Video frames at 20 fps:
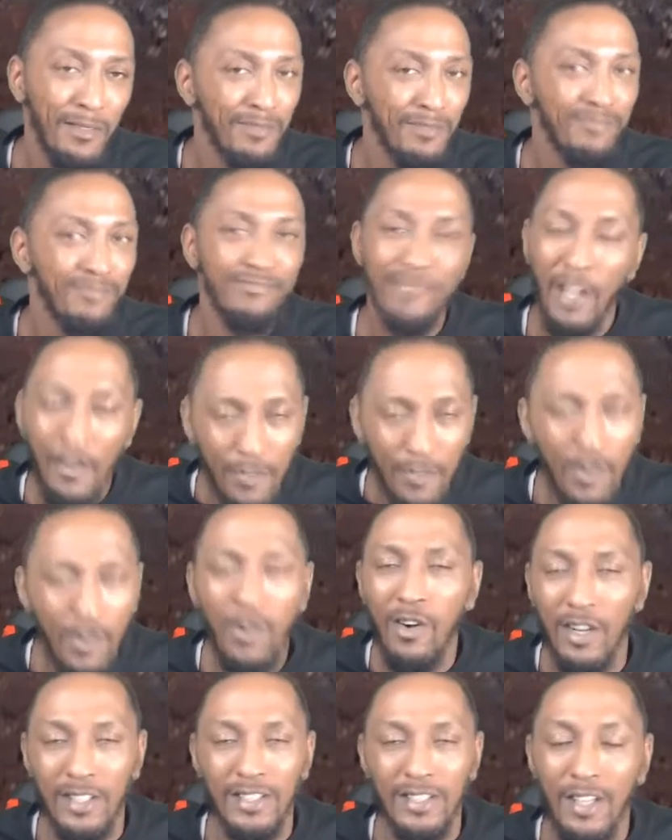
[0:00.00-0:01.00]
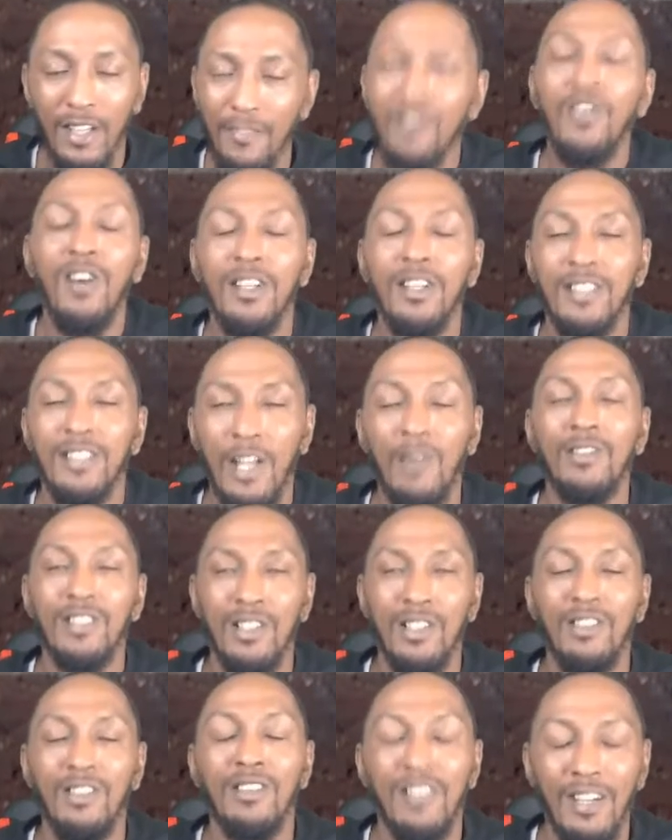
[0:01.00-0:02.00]
of course, of course, I was
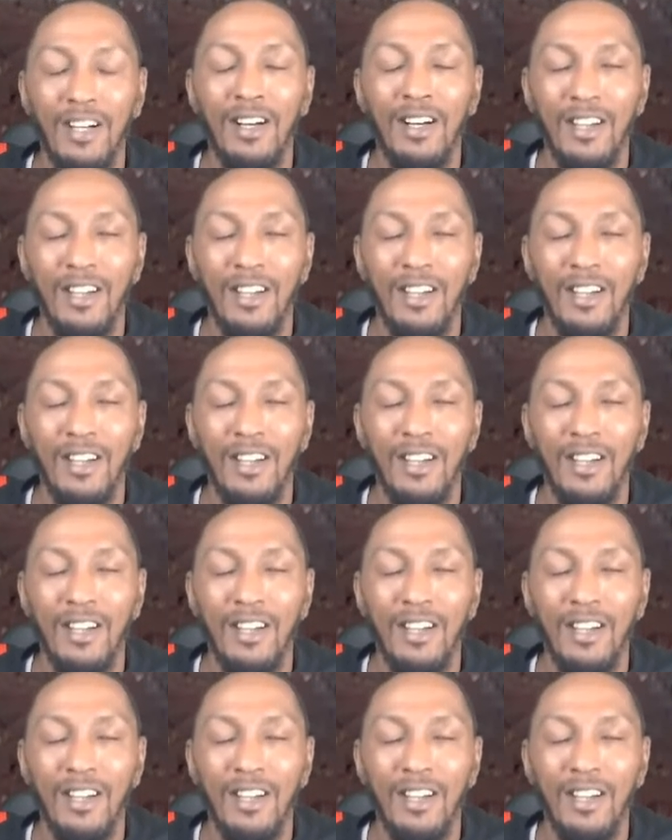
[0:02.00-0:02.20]
gonna uh,